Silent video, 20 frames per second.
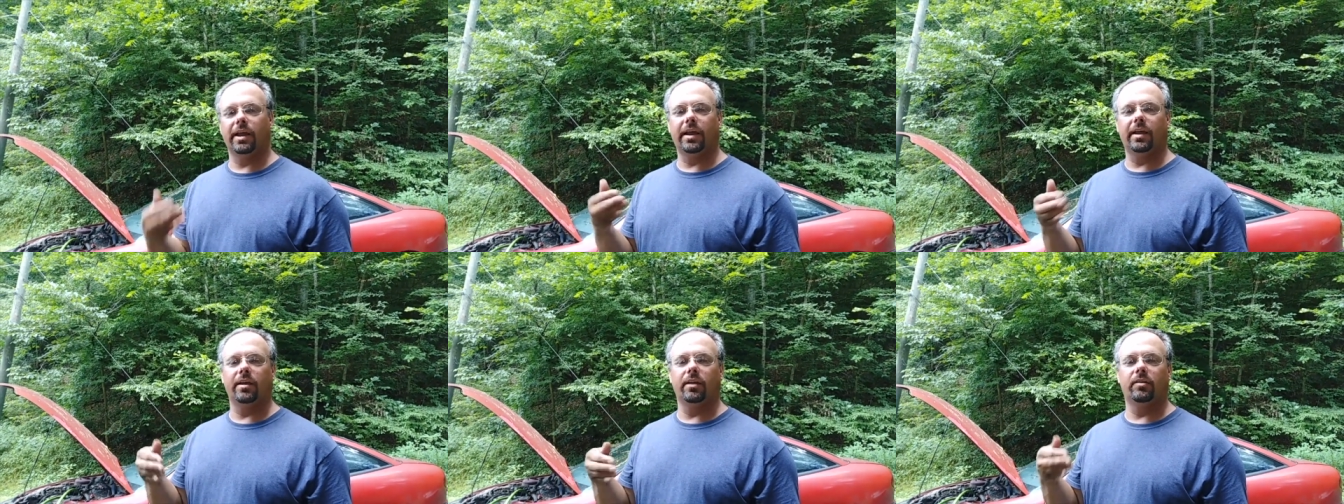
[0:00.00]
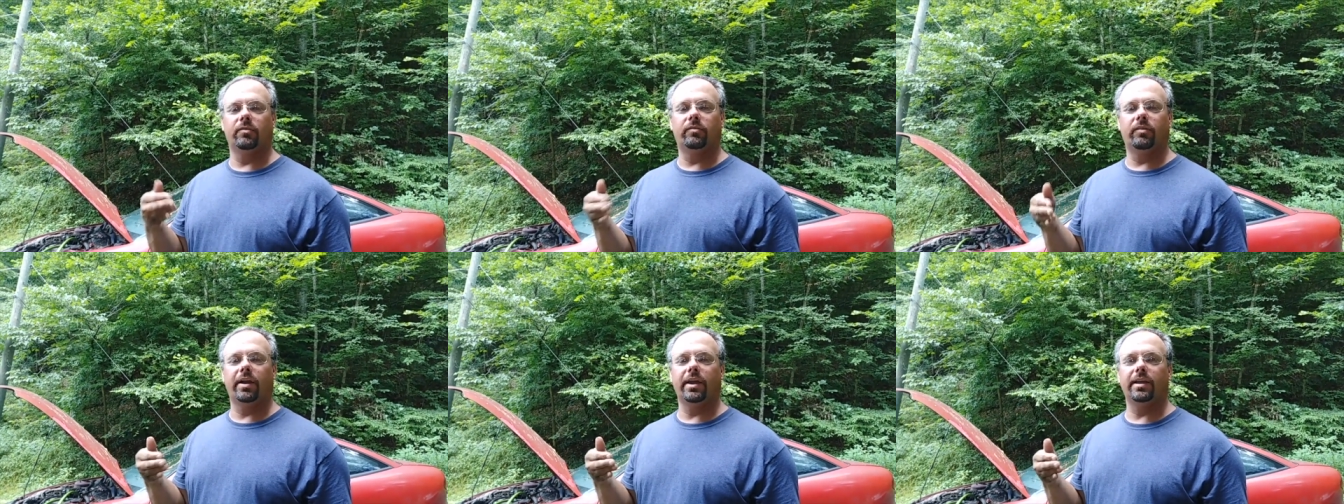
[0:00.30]

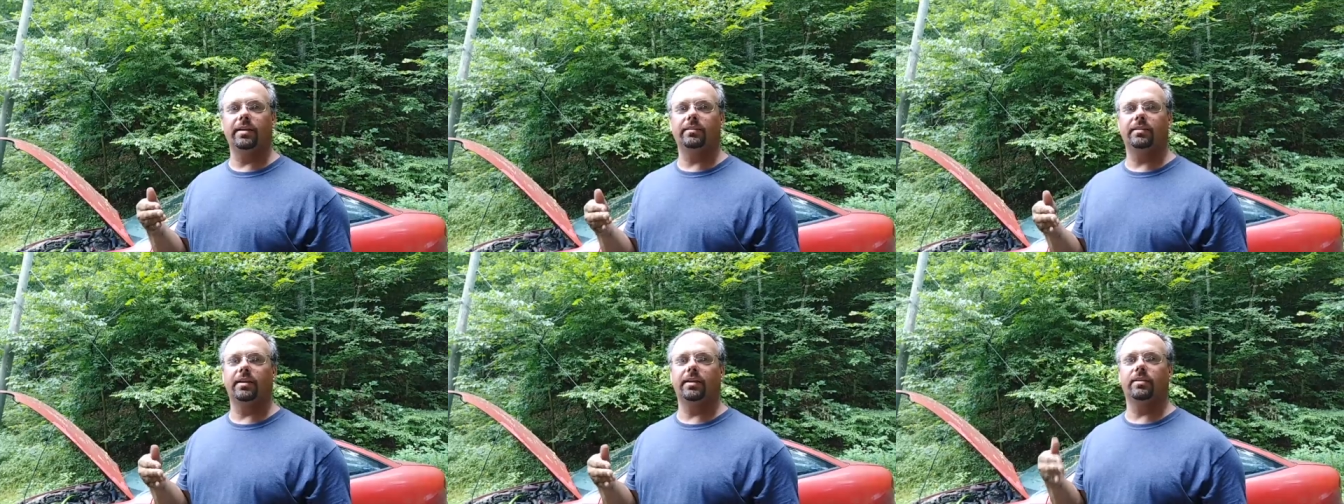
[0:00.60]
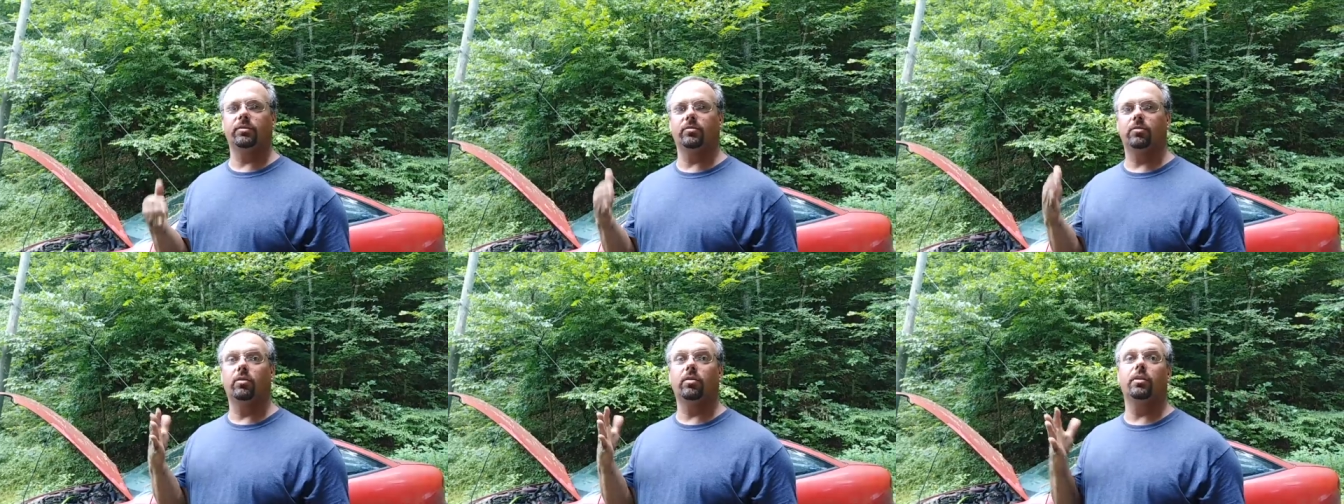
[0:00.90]
a rate that
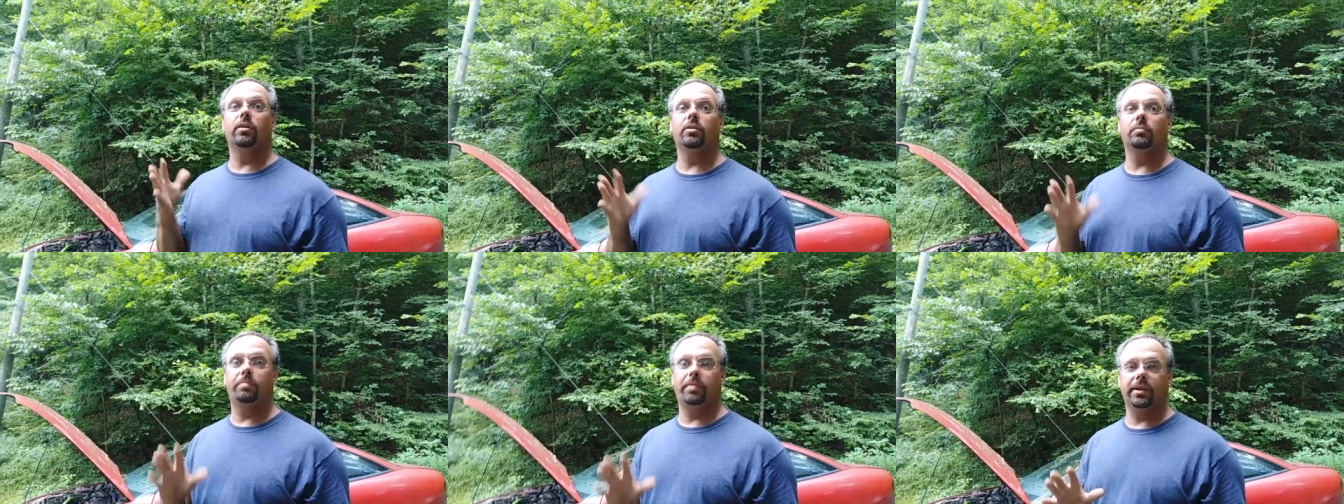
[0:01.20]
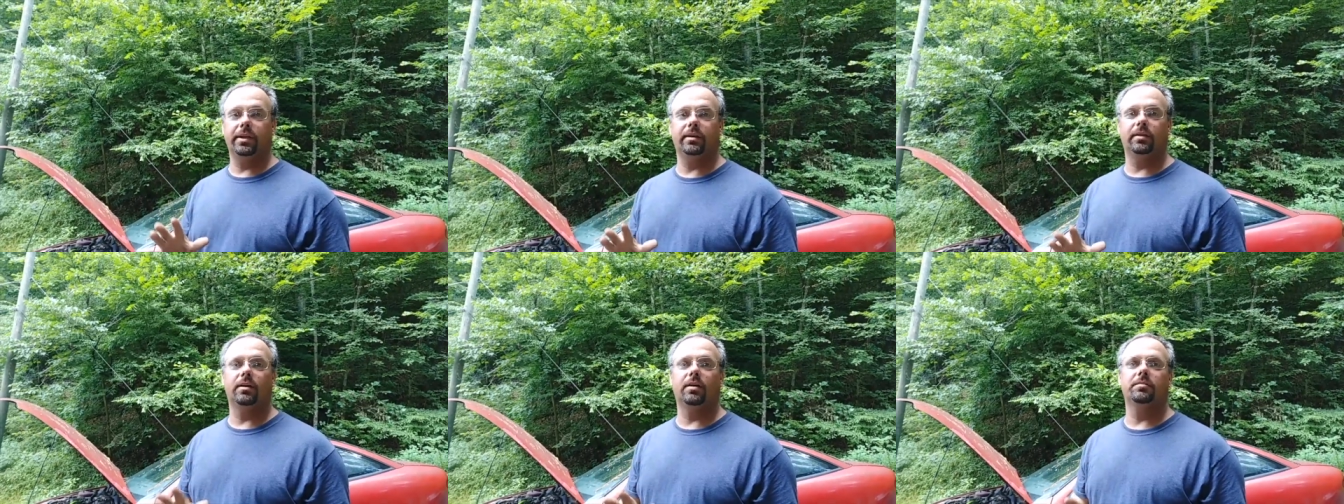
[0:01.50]
is going to
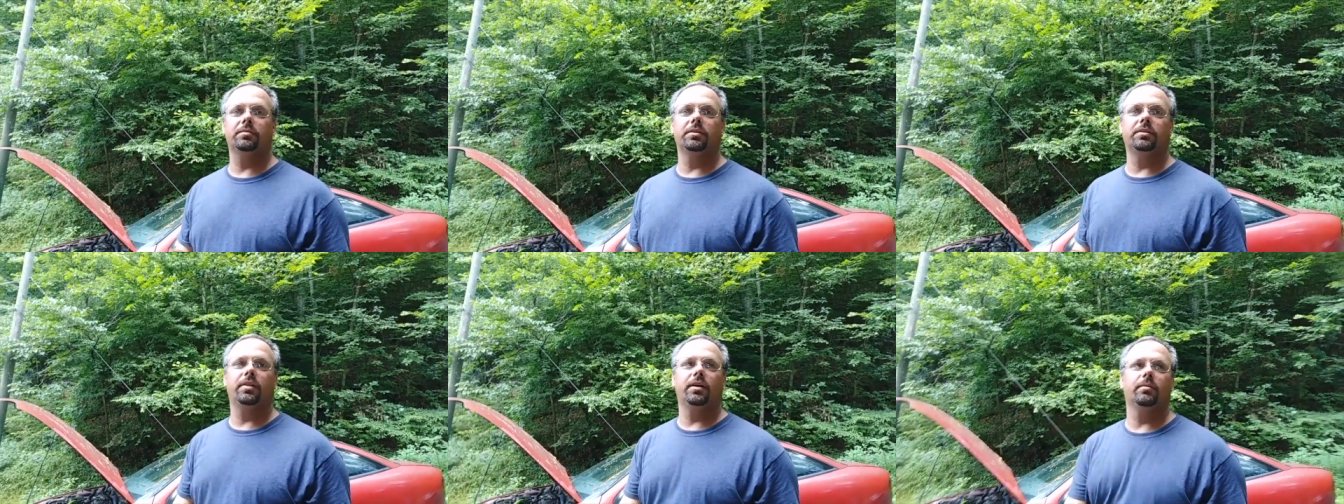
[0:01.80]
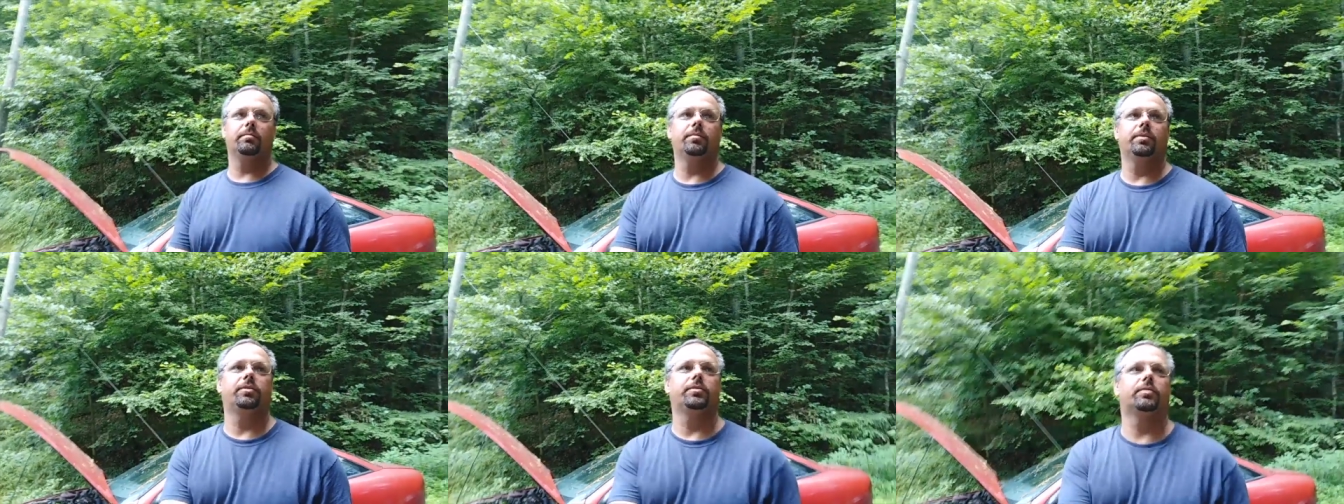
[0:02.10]
depend on the
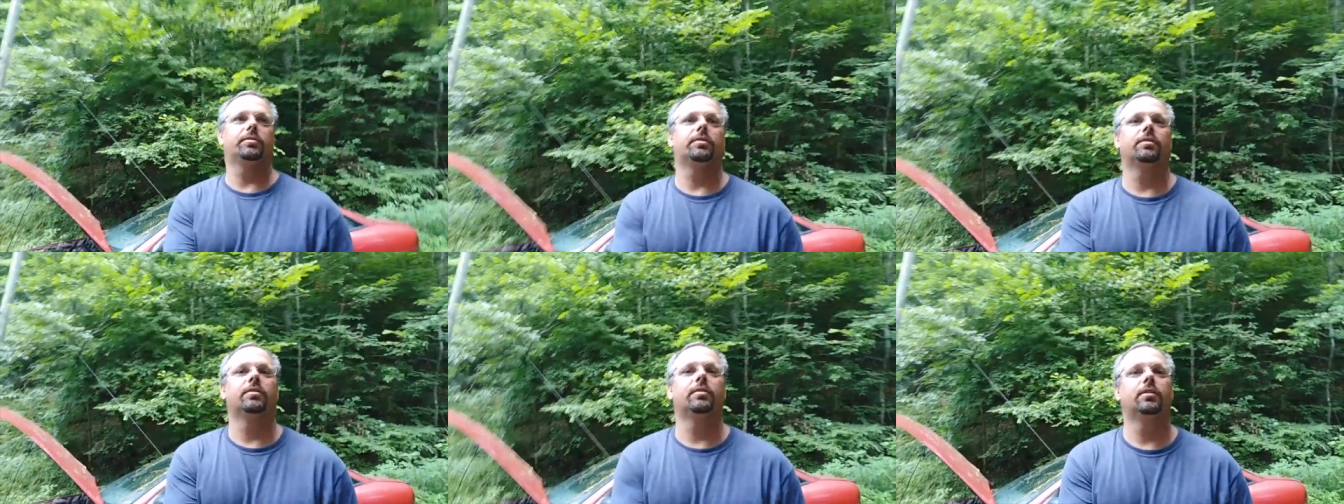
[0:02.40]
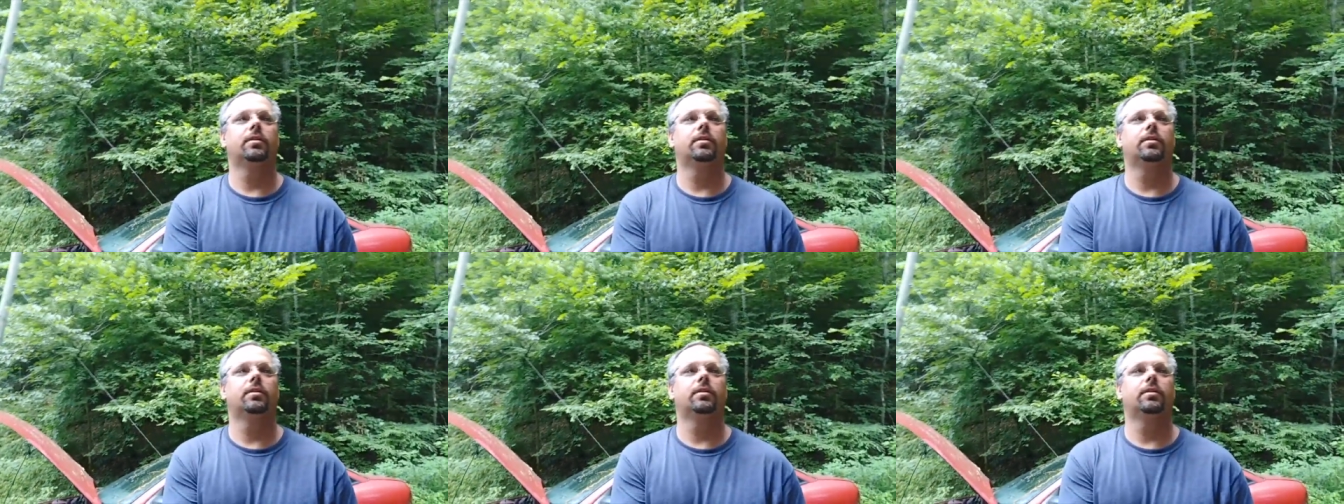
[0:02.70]
temperature.